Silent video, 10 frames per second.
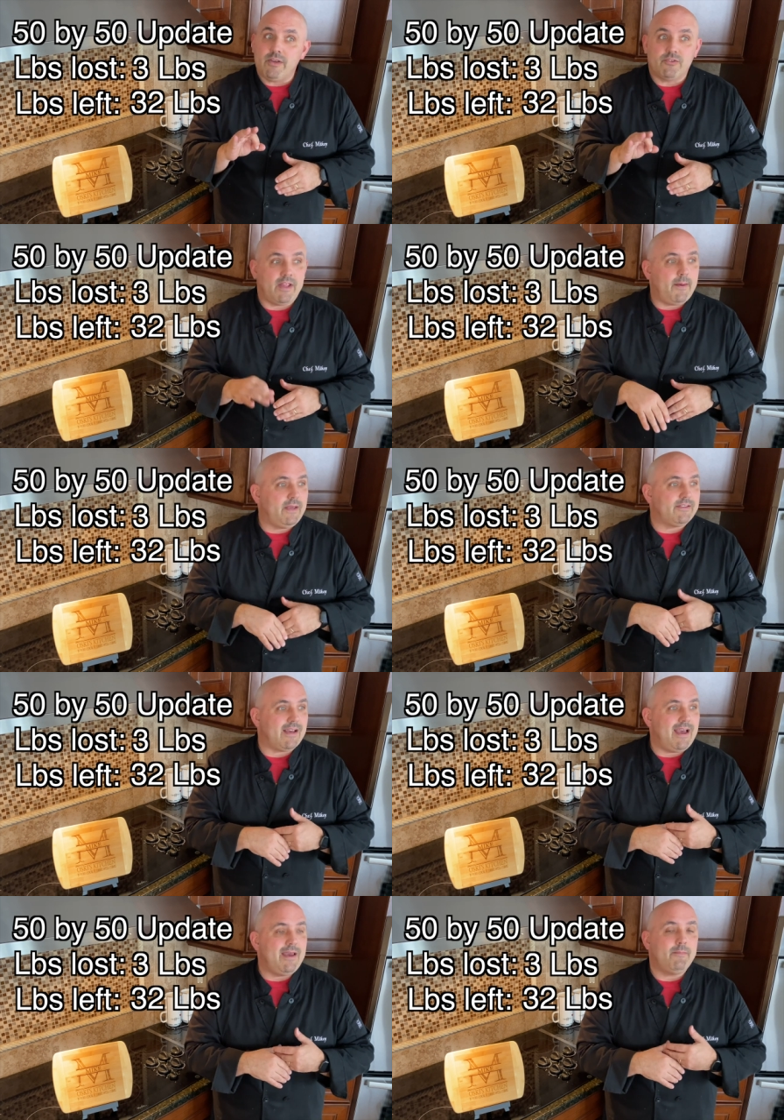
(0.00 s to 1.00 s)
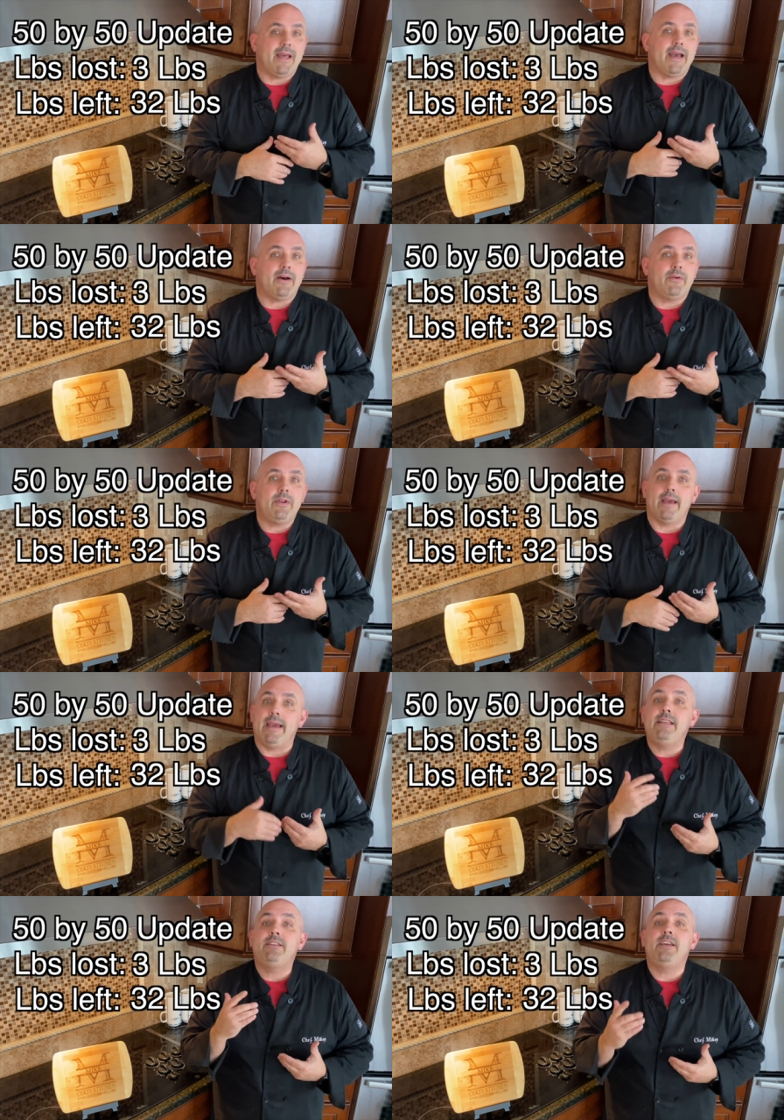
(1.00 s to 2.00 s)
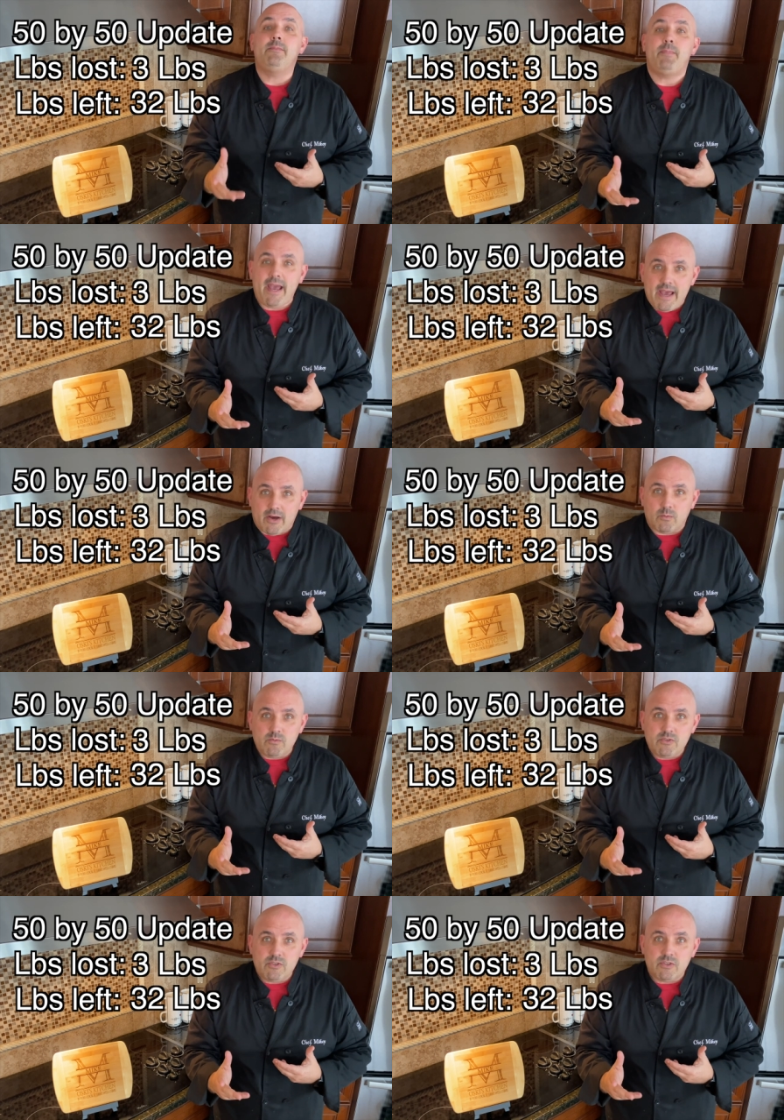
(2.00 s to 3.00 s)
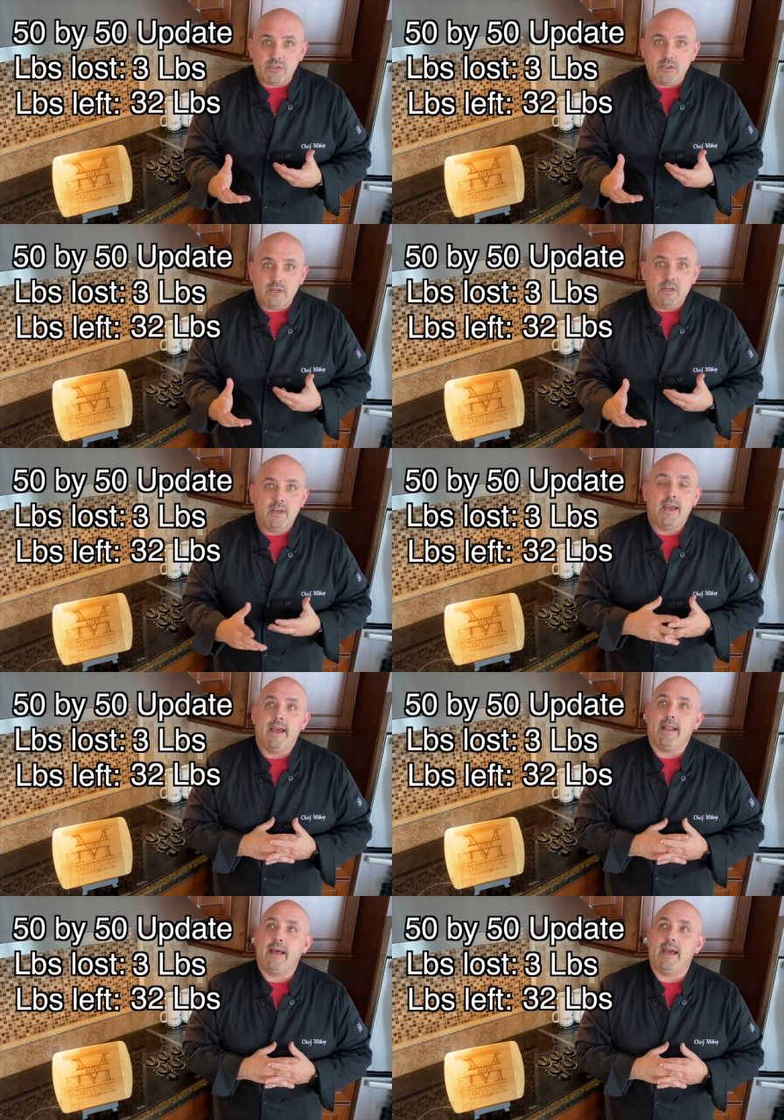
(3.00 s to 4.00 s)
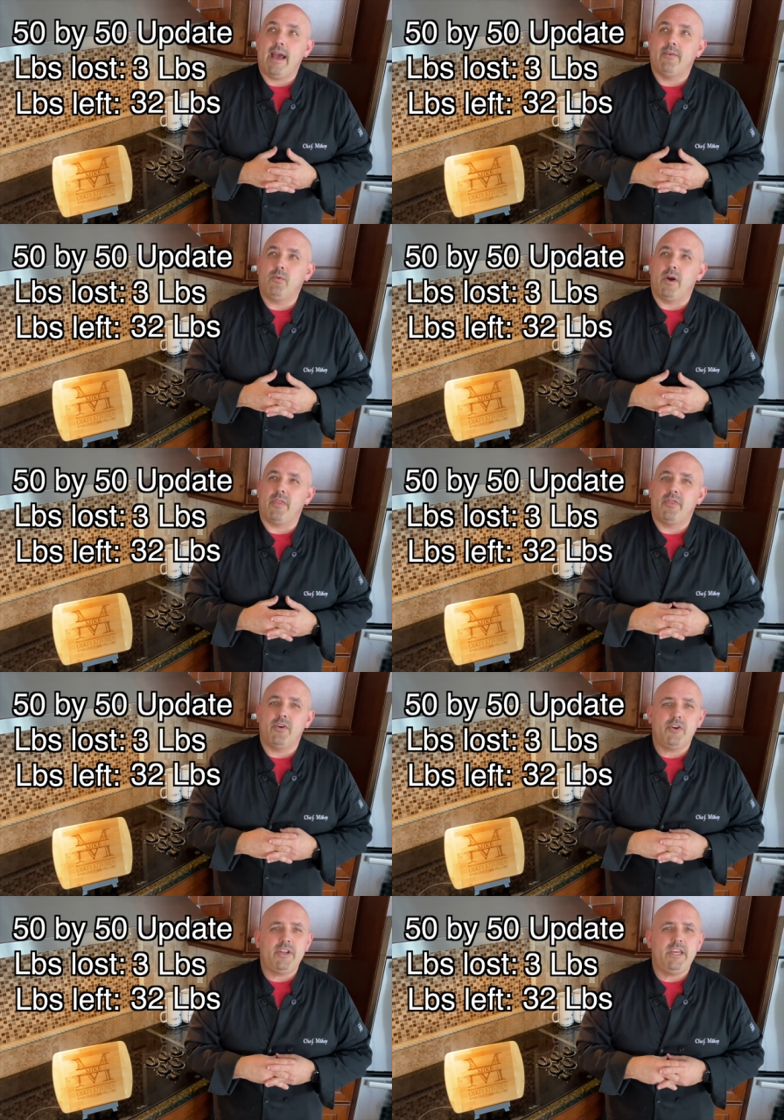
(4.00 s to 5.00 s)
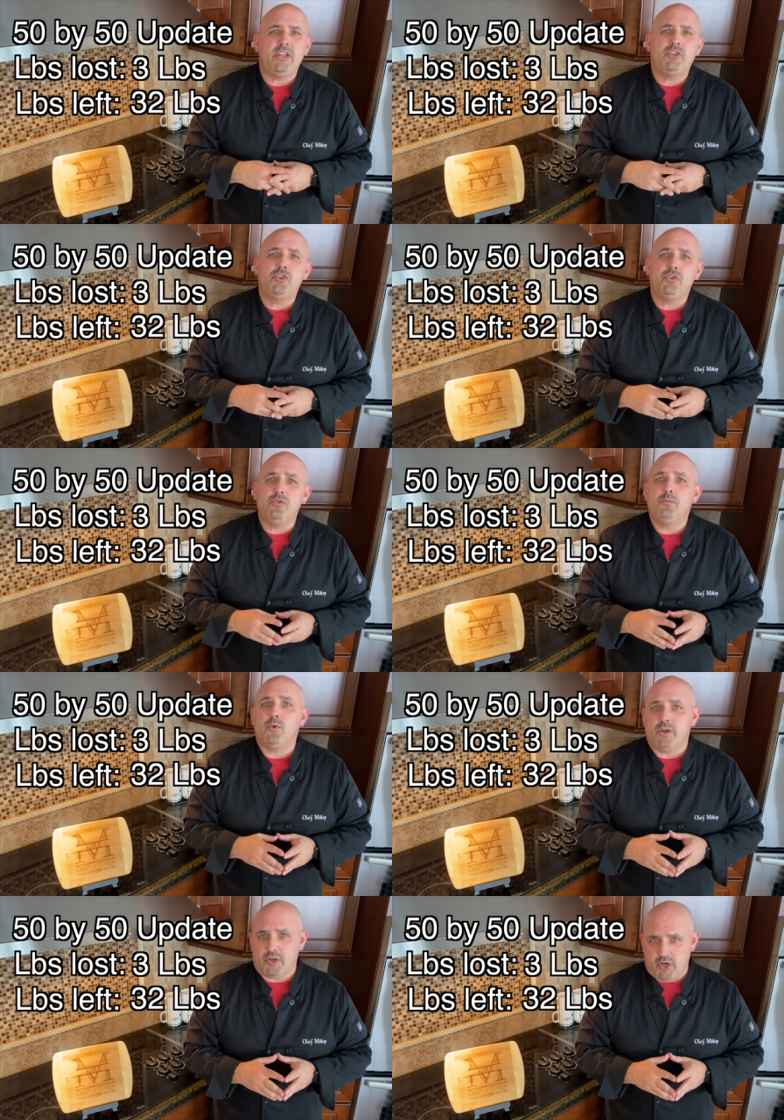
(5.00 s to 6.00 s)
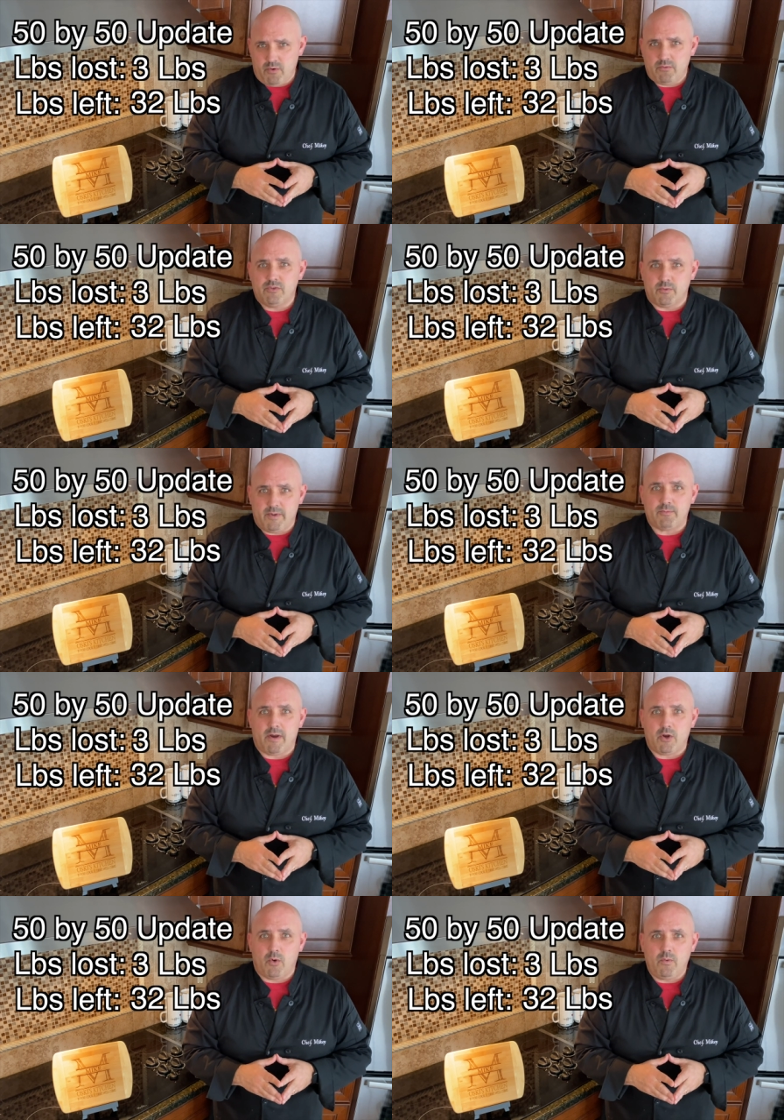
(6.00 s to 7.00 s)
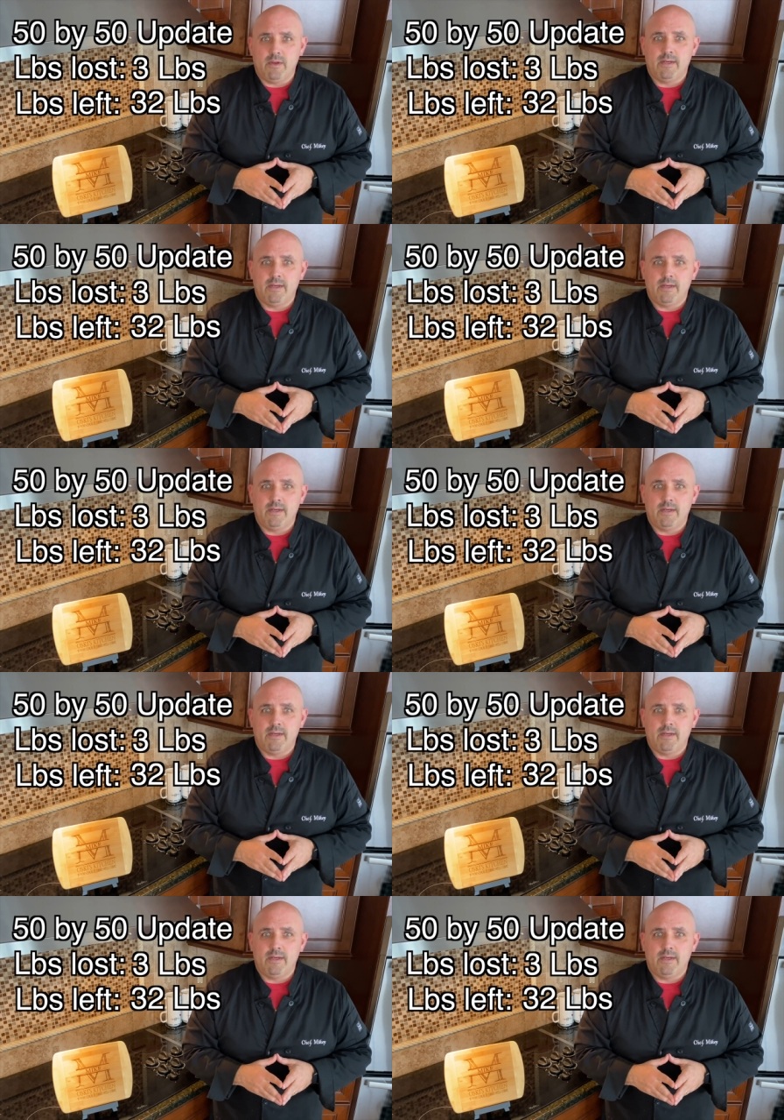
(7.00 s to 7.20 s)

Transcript: So that means I am down 18 pounds and I have what, 32 more to go to meet my goal.